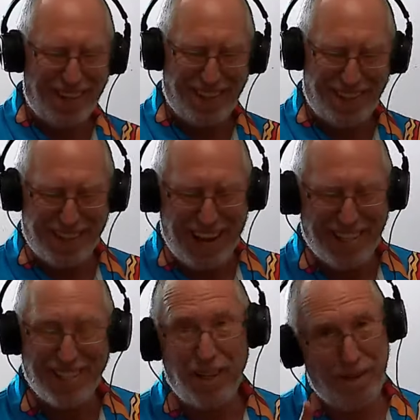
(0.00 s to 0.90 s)
Okay,
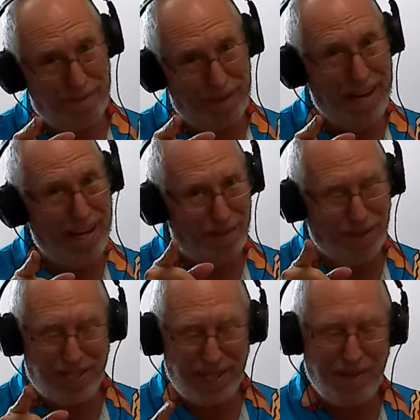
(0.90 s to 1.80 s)
so we'll
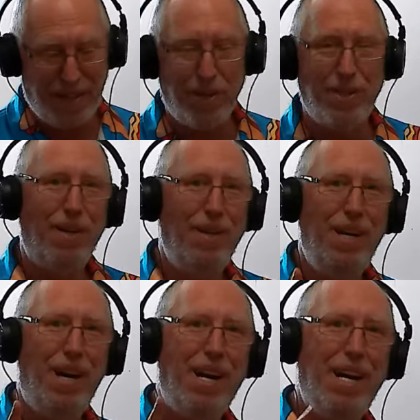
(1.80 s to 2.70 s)
see if you know. So,
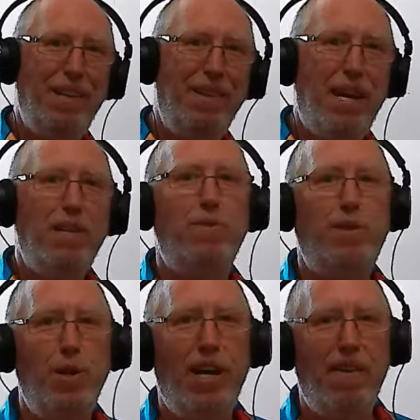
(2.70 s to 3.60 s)
all right, thanks for
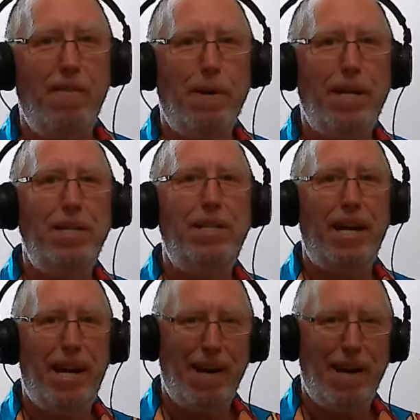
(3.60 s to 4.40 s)
tuning in, everybody. You take care.